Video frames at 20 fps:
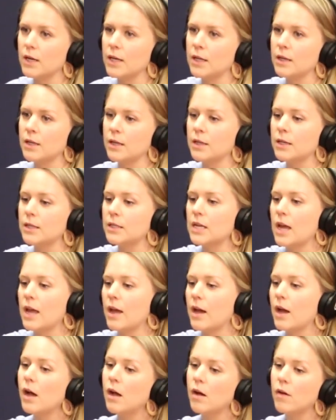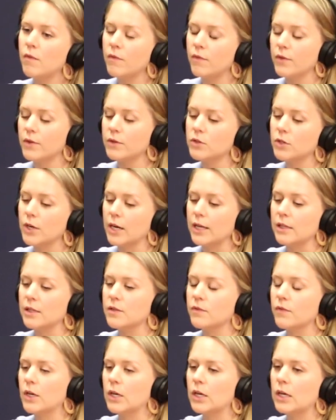and then the day of
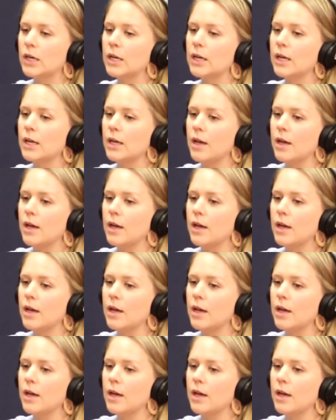transfer.